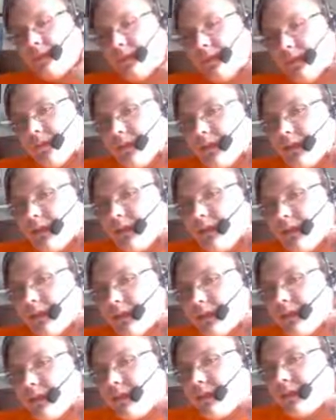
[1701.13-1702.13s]
what
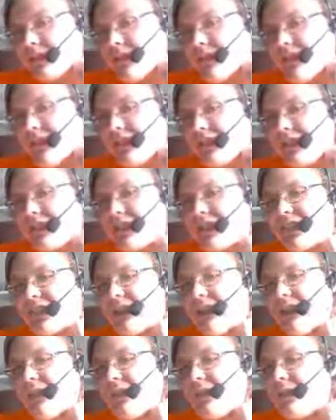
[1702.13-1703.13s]
you say just
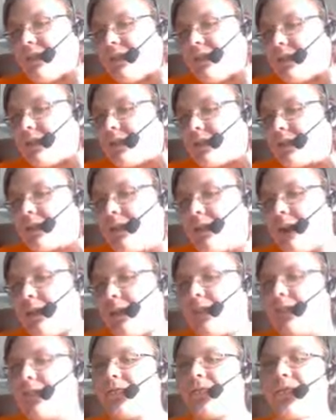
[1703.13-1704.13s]
now was quite
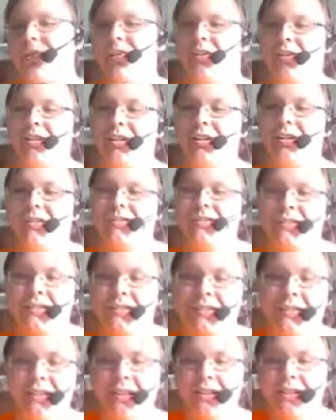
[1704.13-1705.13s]
revealing.
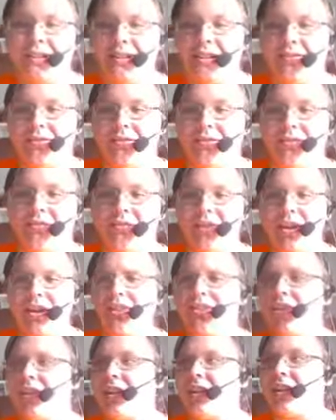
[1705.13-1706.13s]

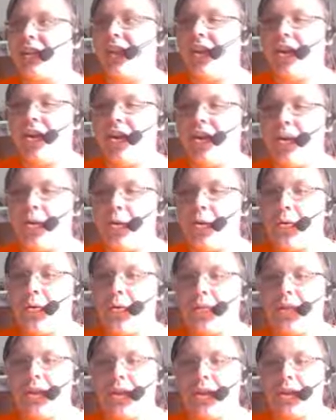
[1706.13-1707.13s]
Revealing? Oh,
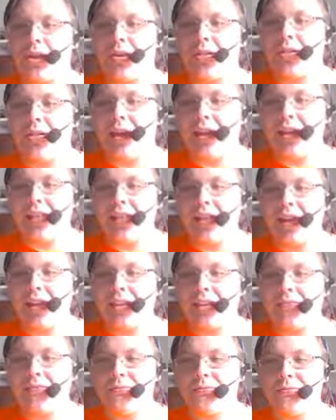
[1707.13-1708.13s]
you like that?
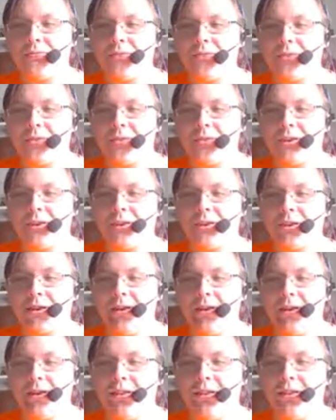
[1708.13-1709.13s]

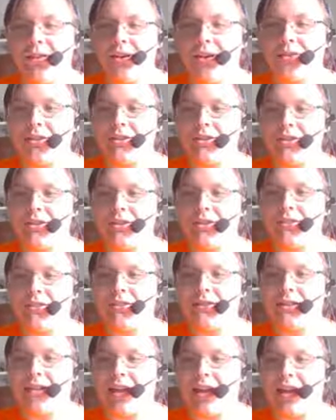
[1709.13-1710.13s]
Aren't you
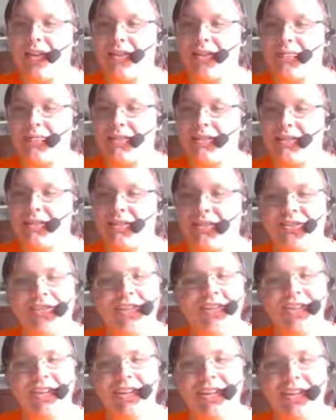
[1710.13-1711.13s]
naughty, Mr.
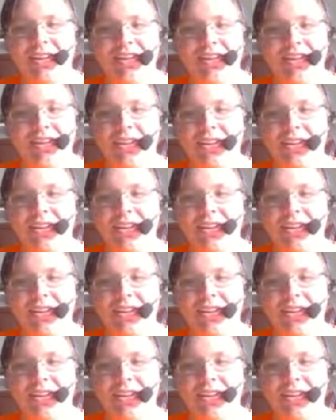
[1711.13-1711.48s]
Lawyer?